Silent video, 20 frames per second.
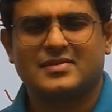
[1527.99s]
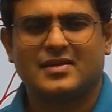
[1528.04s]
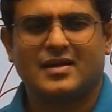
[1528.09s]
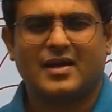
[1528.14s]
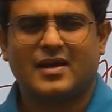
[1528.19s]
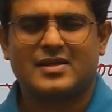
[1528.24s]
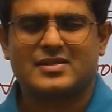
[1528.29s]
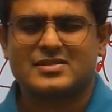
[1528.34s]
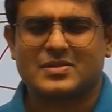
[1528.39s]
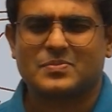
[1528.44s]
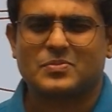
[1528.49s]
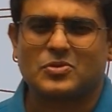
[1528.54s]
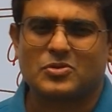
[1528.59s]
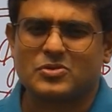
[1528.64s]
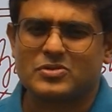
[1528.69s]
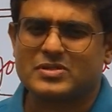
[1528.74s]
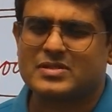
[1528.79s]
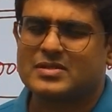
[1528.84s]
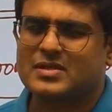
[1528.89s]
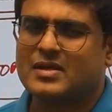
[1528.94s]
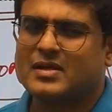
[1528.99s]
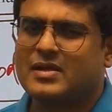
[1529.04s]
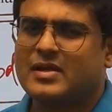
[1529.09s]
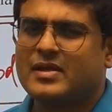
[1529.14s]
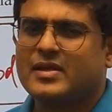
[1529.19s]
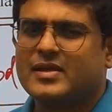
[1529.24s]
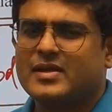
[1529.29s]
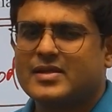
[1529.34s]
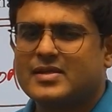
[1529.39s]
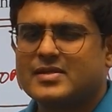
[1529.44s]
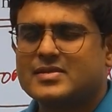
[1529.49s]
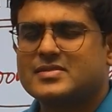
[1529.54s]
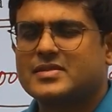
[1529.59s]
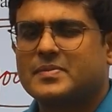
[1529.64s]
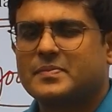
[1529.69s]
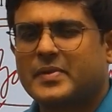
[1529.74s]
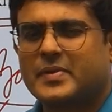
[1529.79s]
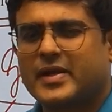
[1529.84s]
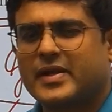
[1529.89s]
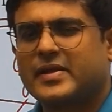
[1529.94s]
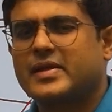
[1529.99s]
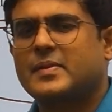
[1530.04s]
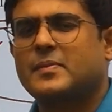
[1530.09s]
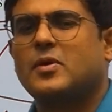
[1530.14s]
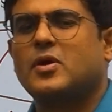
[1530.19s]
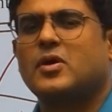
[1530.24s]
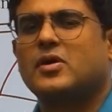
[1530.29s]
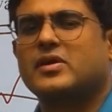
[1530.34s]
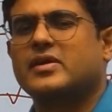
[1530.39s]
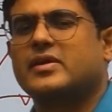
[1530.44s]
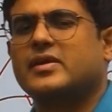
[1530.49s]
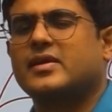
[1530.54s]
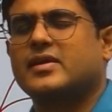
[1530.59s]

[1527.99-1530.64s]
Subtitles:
I suppose, is remained democratic.